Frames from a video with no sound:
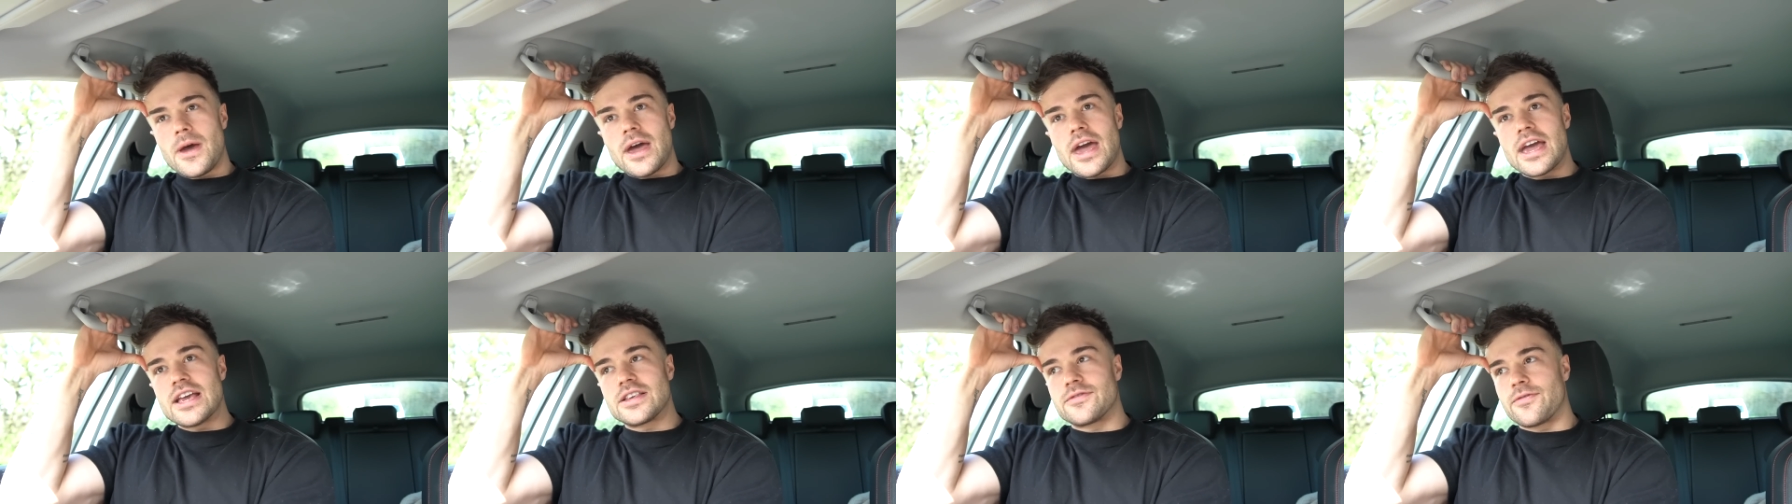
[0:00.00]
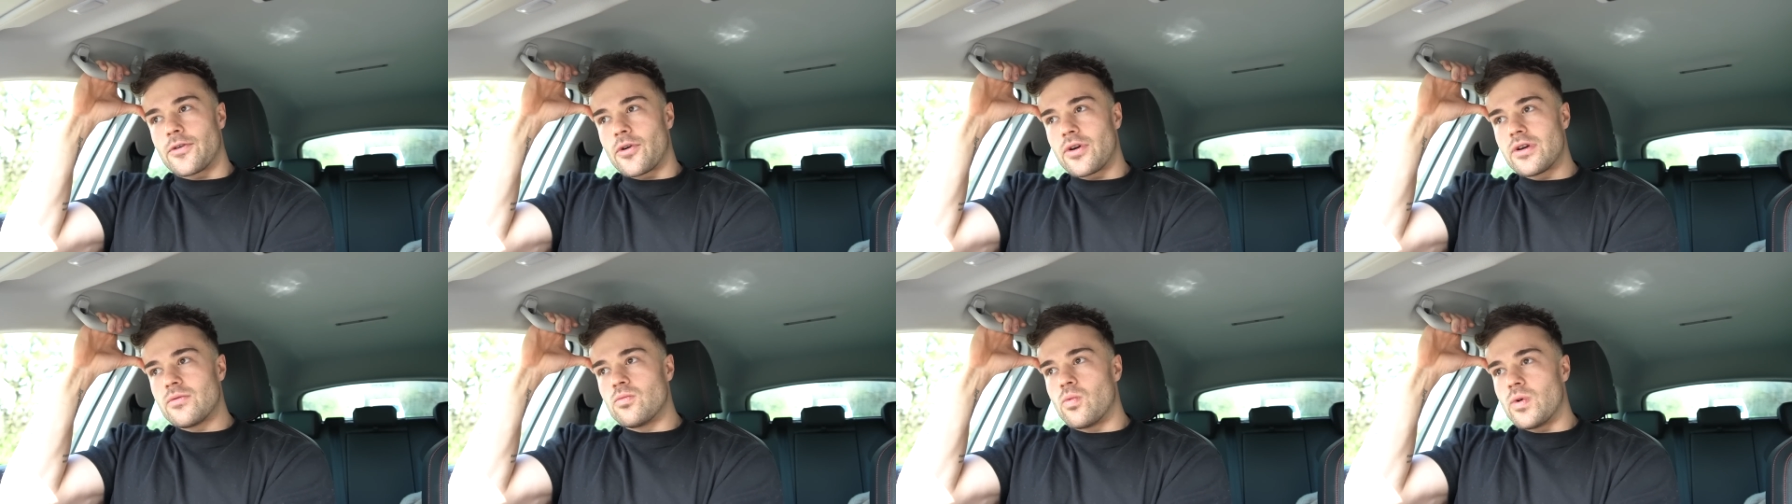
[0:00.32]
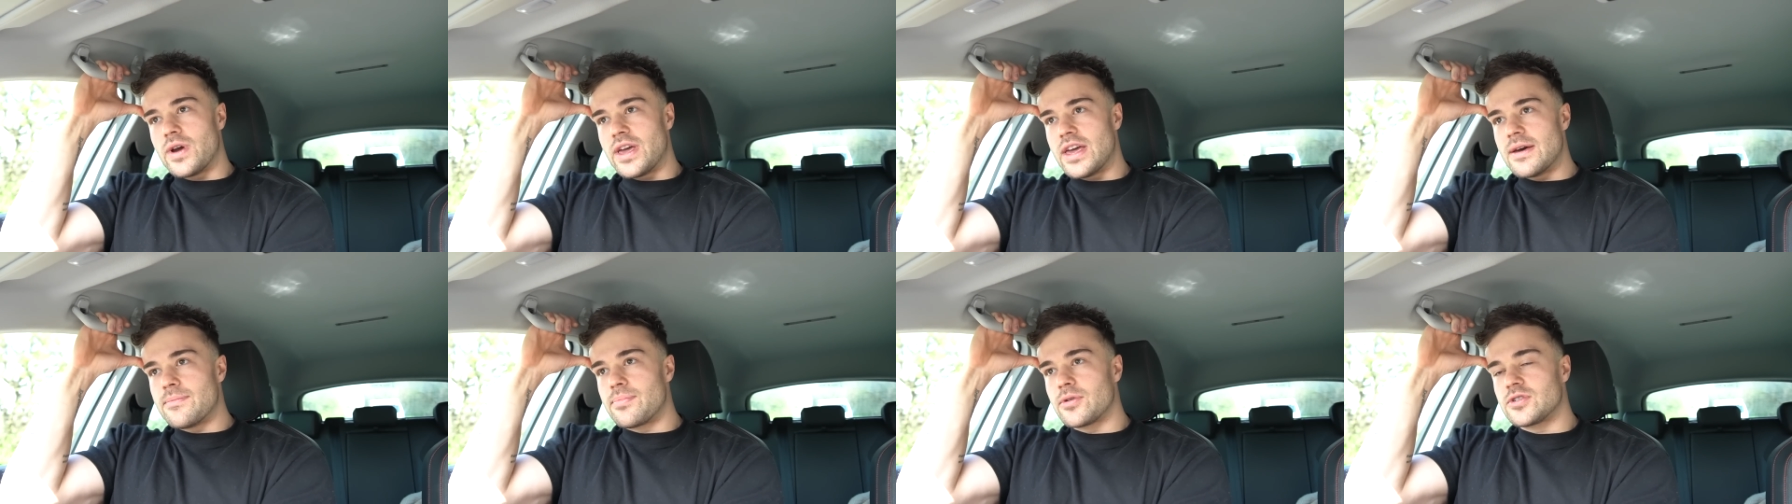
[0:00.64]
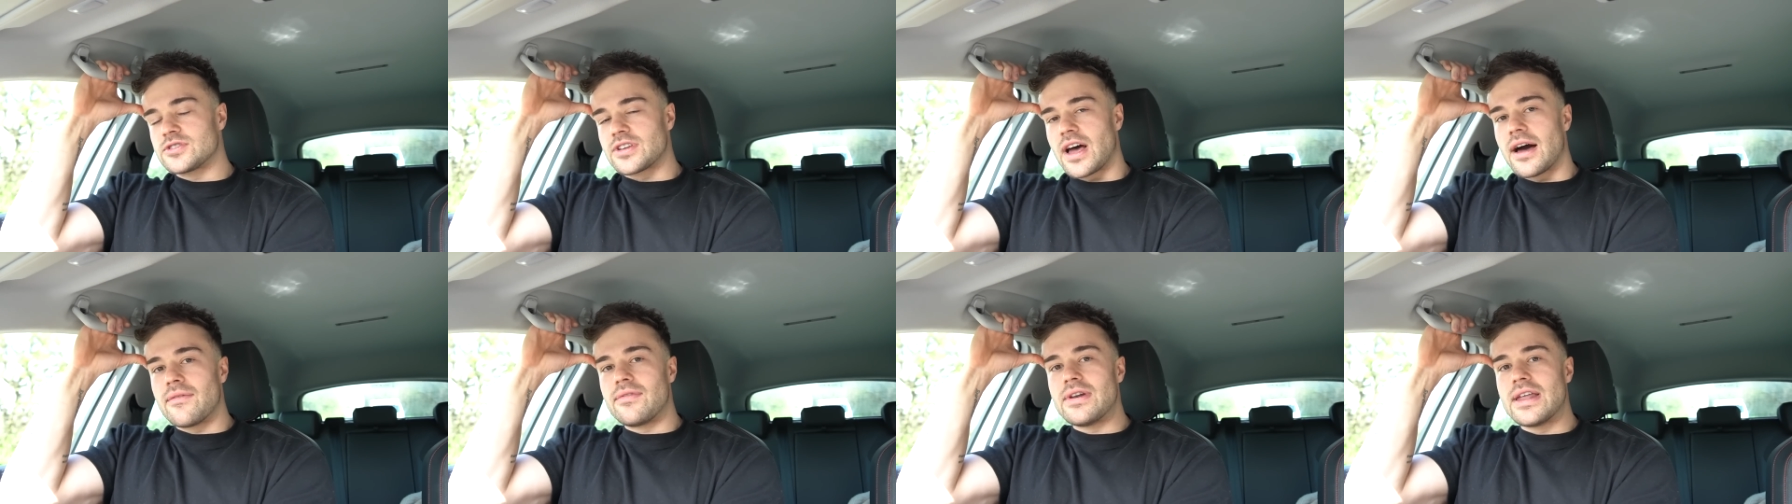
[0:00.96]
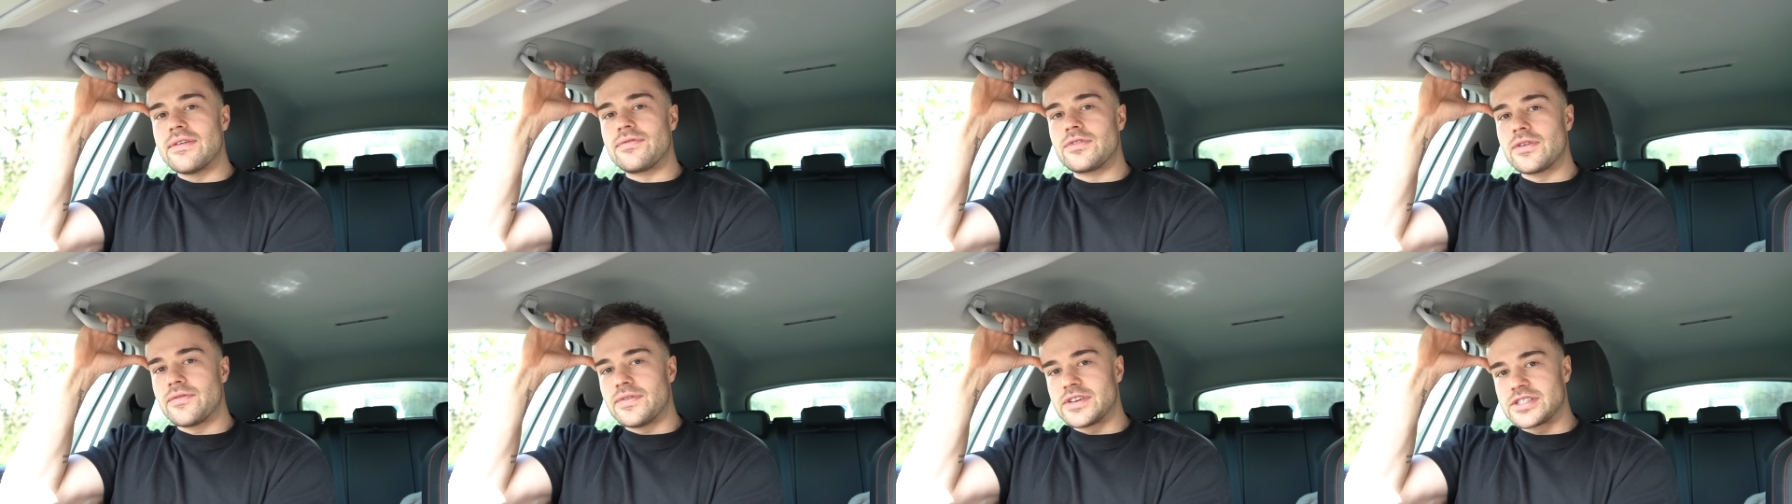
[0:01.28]
It's very weird because I've
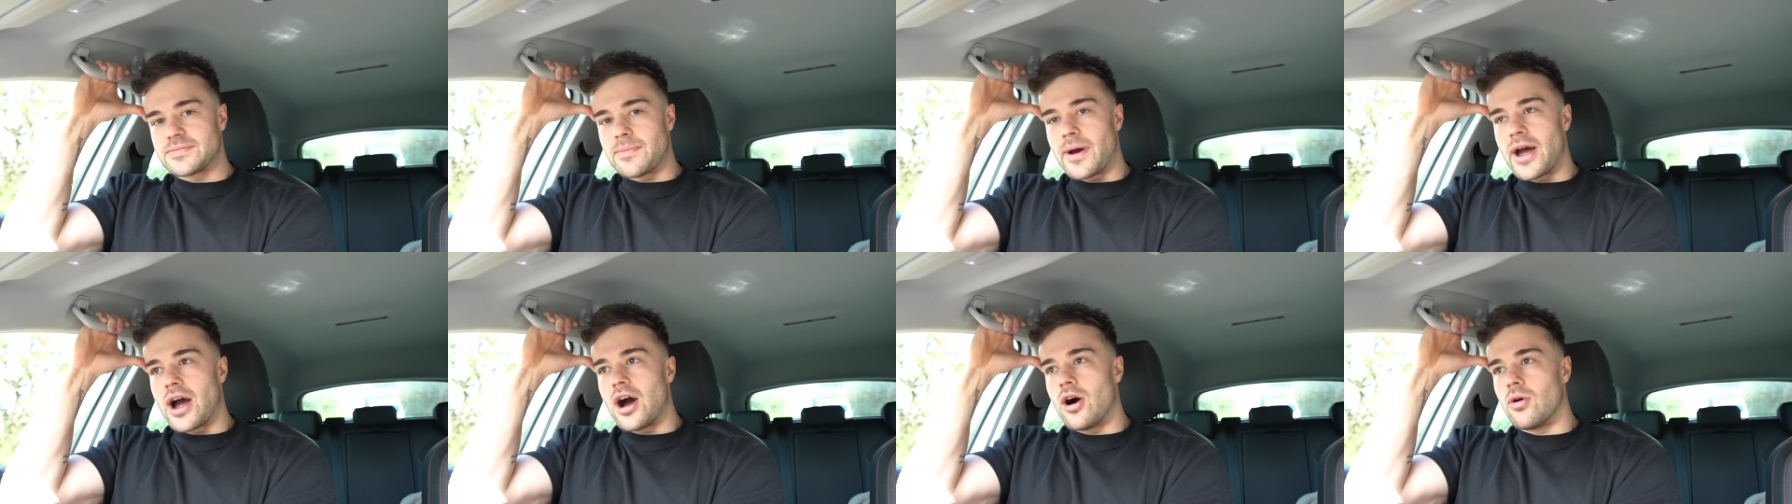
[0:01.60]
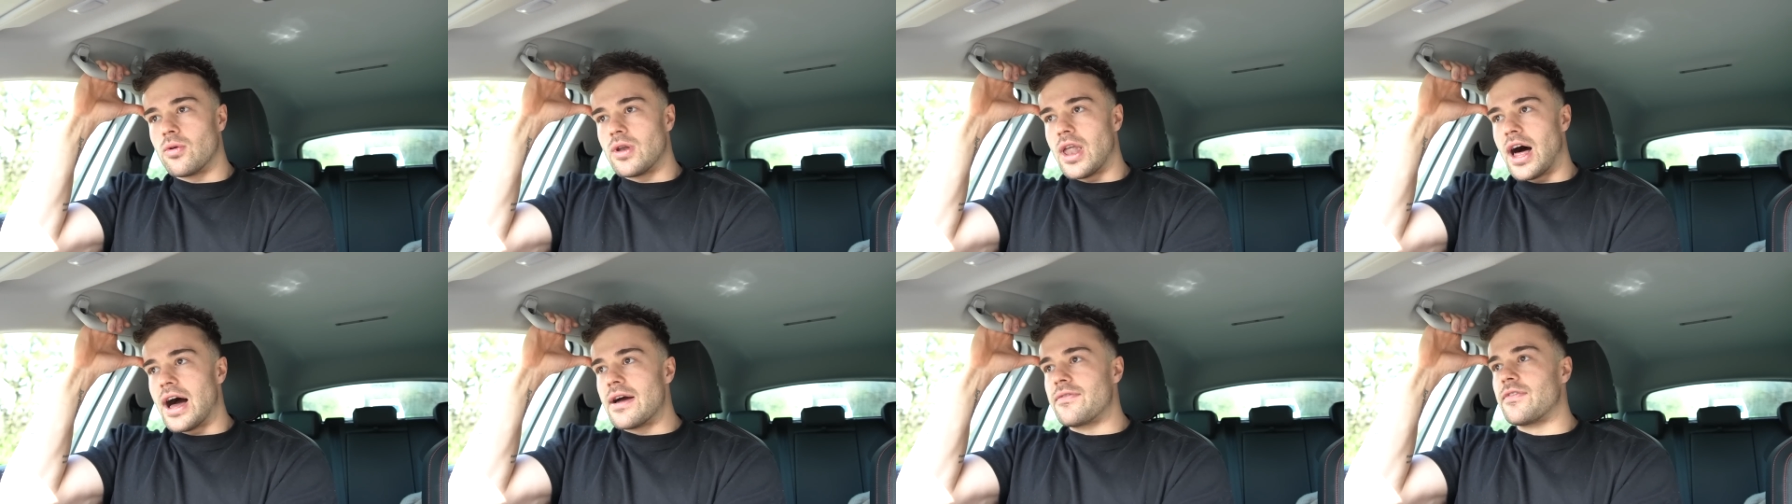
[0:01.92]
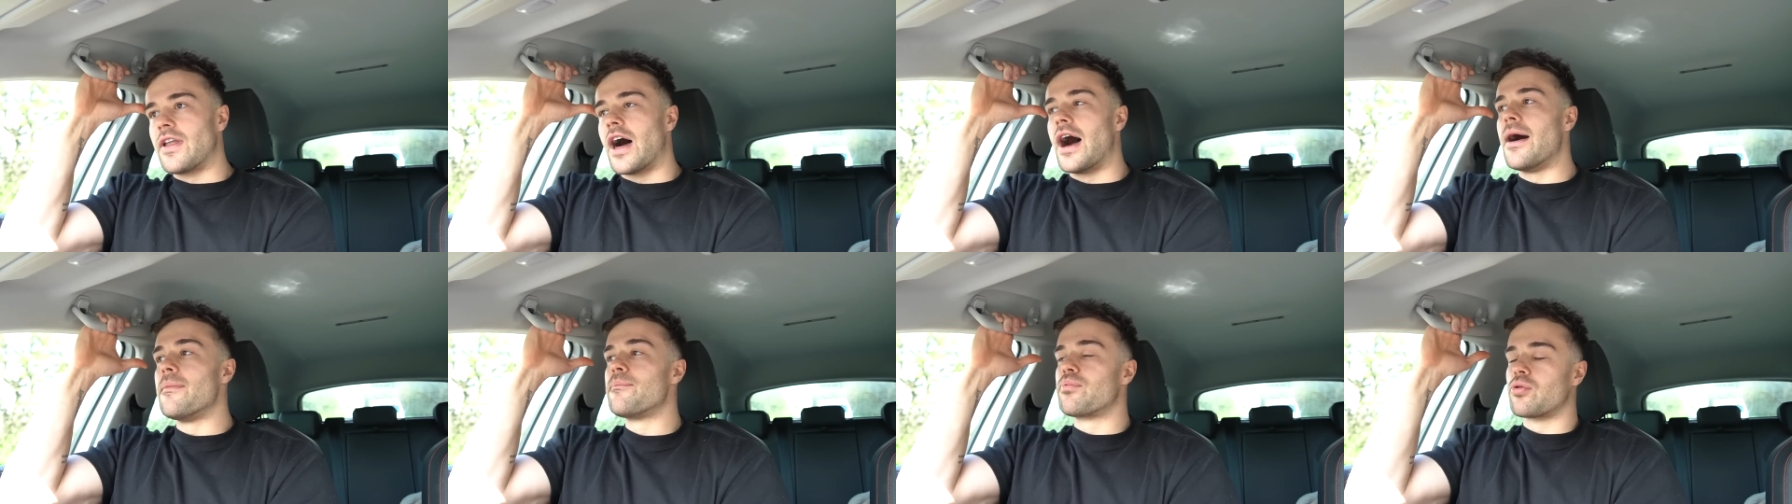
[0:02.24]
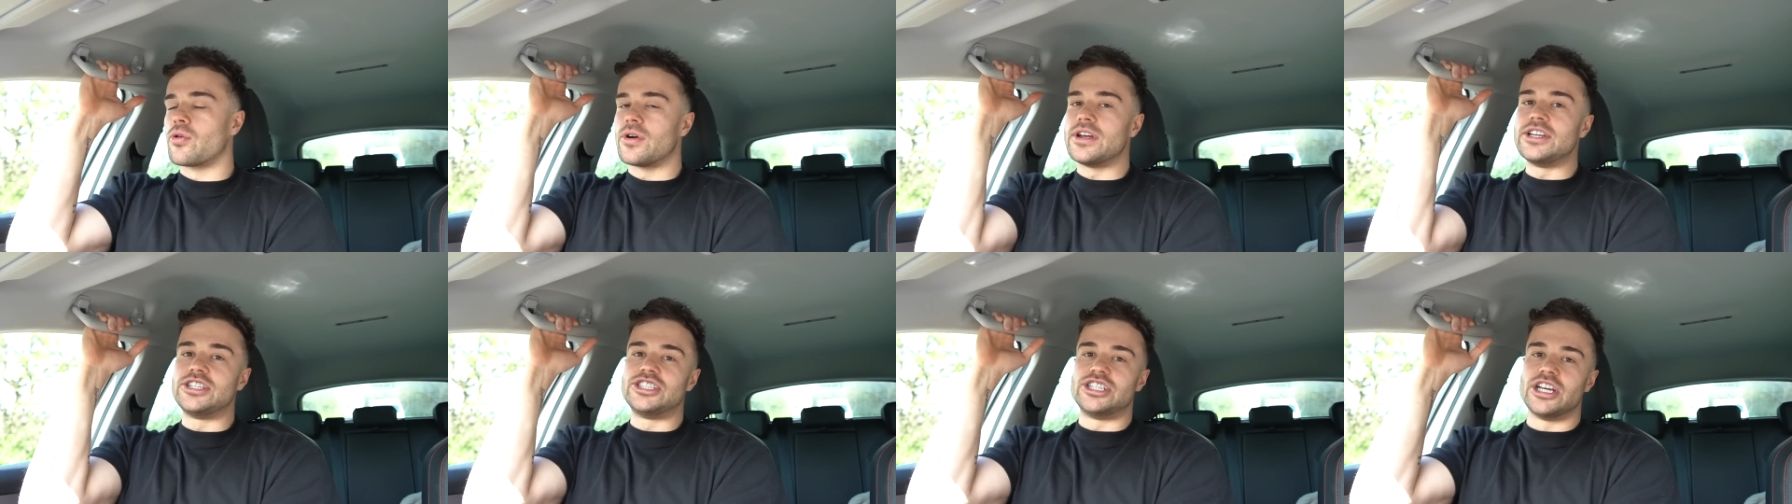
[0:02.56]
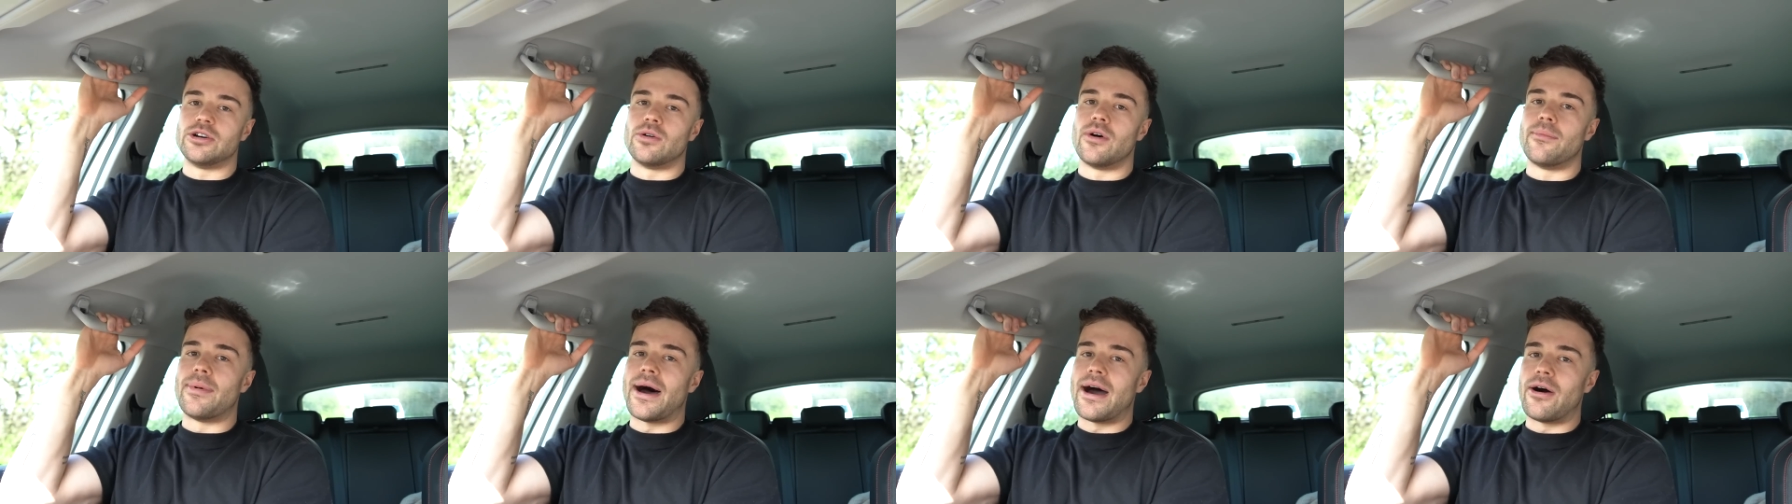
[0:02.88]
lived with this my whole life. Like, I'm pretty
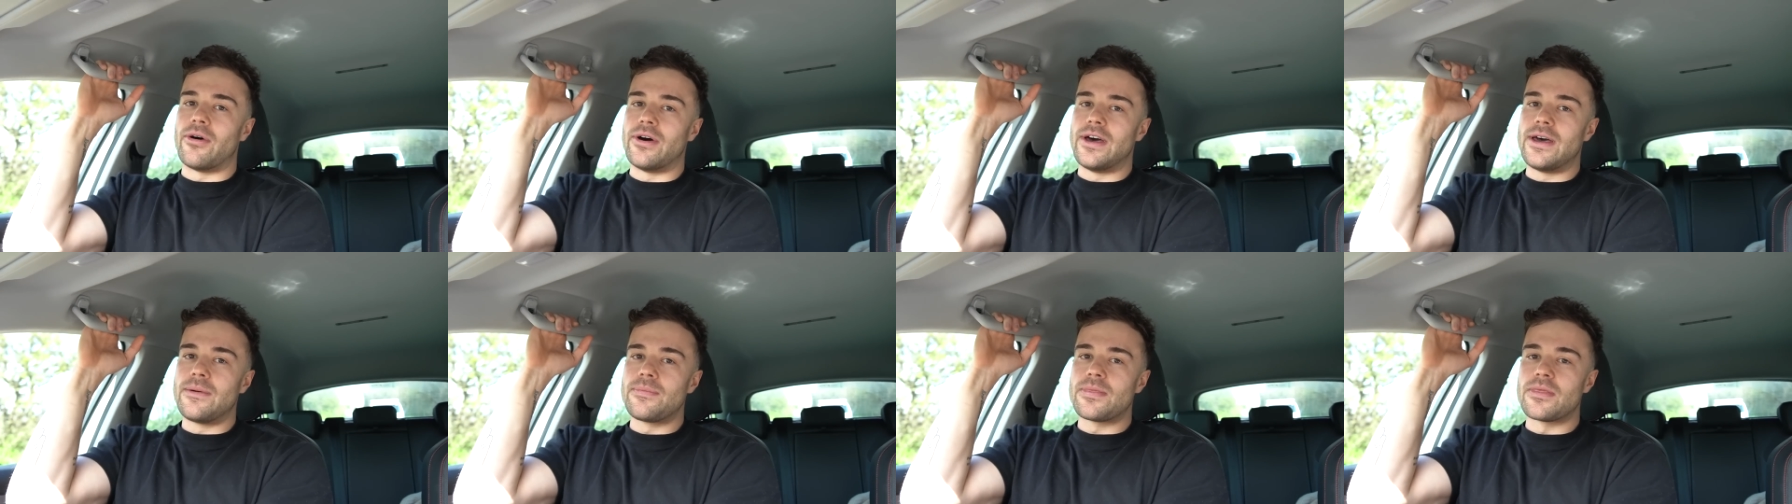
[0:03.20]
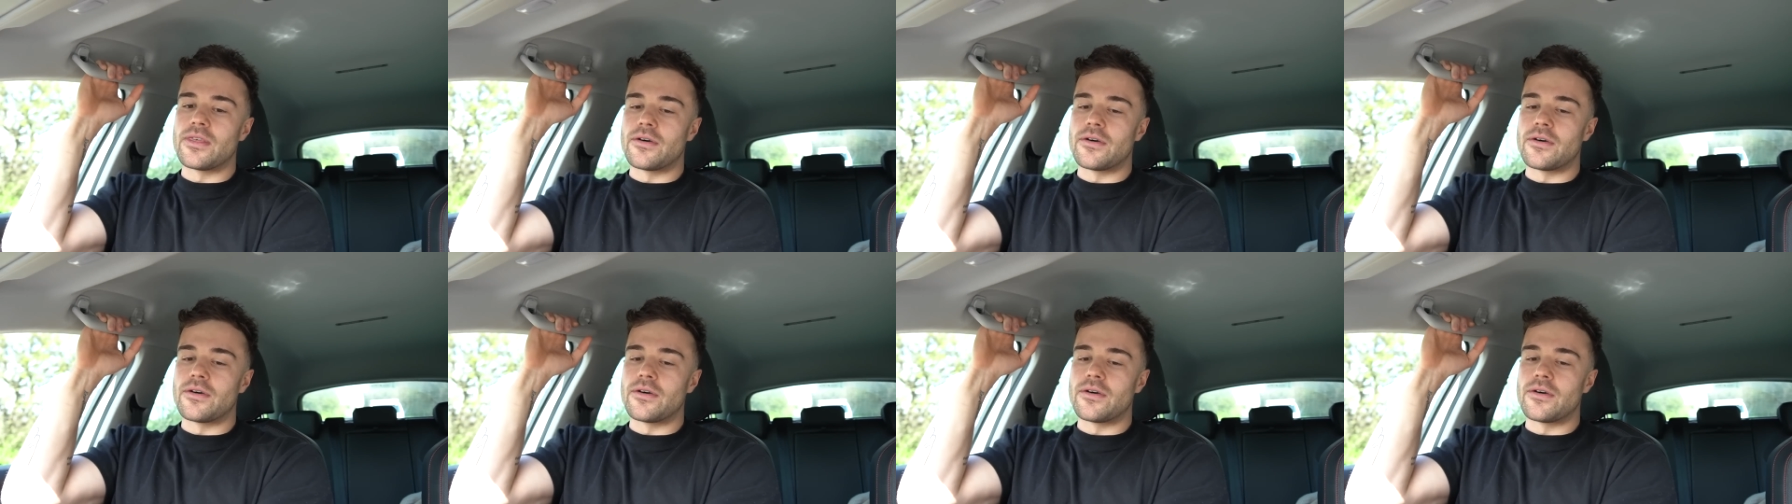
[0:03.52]
chill about it.